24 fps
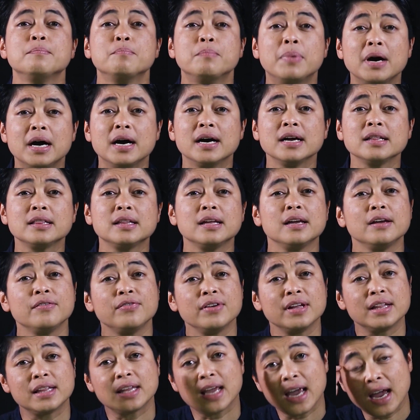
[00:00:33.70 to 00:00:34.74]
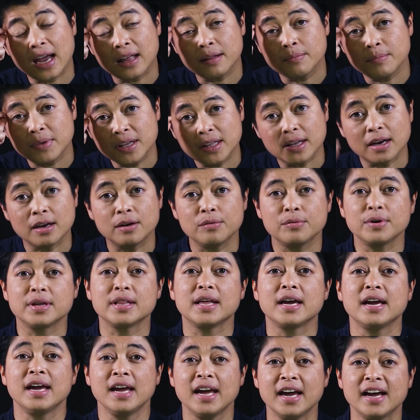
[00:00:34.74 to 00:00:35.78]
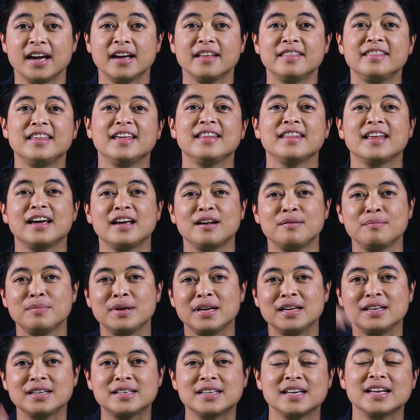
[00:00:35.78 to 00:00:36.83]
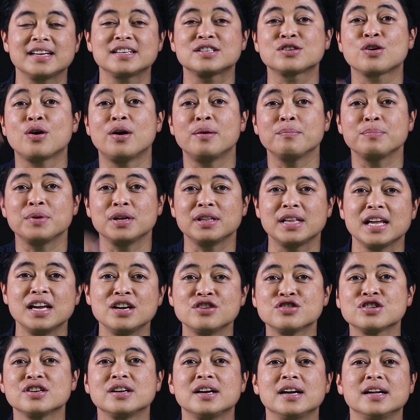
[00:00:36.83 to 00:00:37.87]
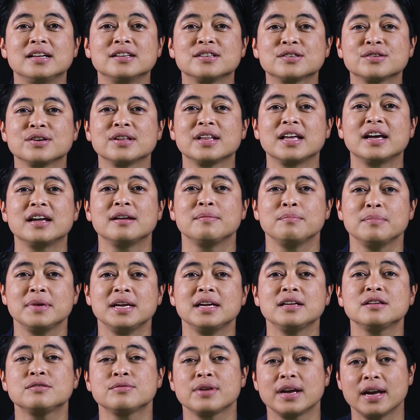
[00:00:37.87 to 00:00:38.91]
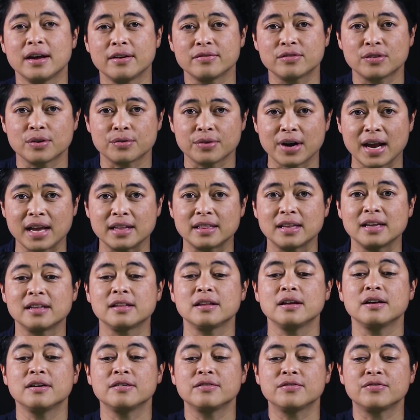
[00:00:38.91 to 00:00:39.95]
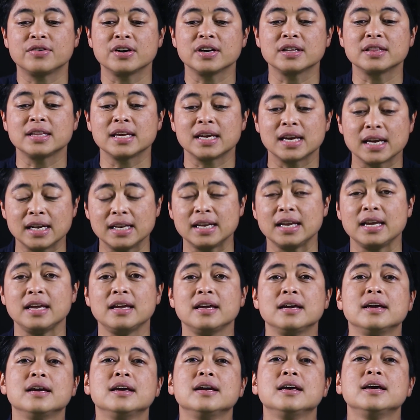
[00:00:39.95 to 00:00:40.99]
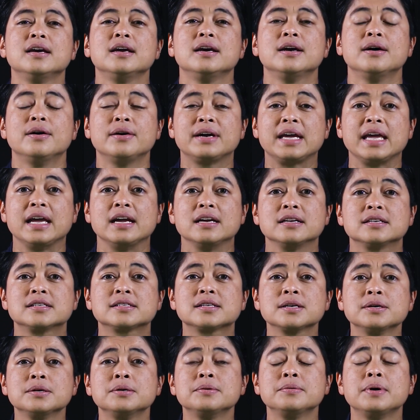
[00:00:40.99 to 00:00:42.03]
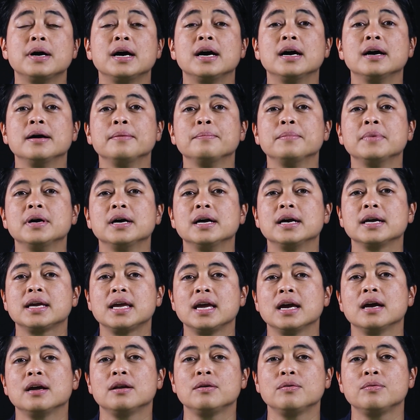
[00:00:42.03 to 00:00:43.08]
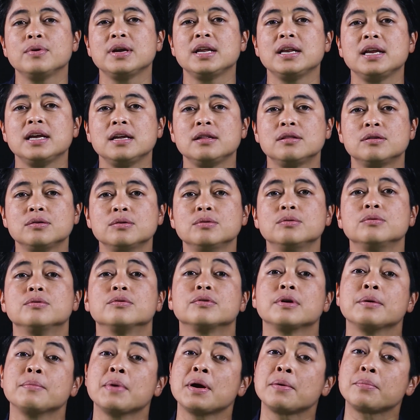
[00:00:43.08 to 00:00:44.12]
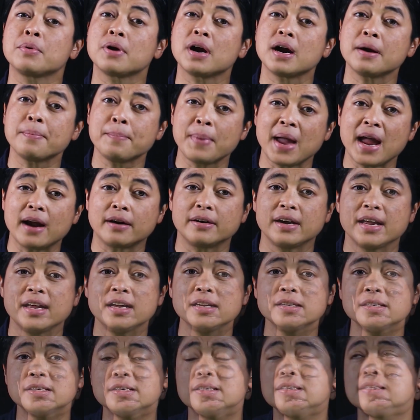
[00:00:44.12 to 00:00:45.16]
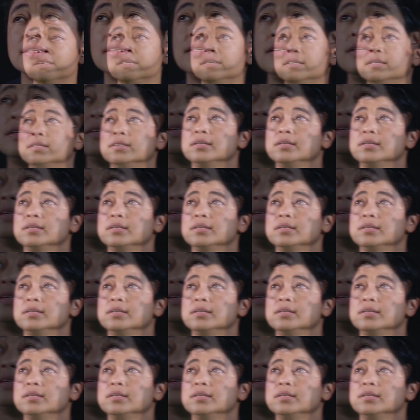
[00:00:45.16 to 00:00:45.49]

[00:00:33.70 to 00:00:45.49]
But if it can't be done with a head, then that means it's computational. So that means we have to write it vertically. Okay, so um, again, we need to remember our pairings.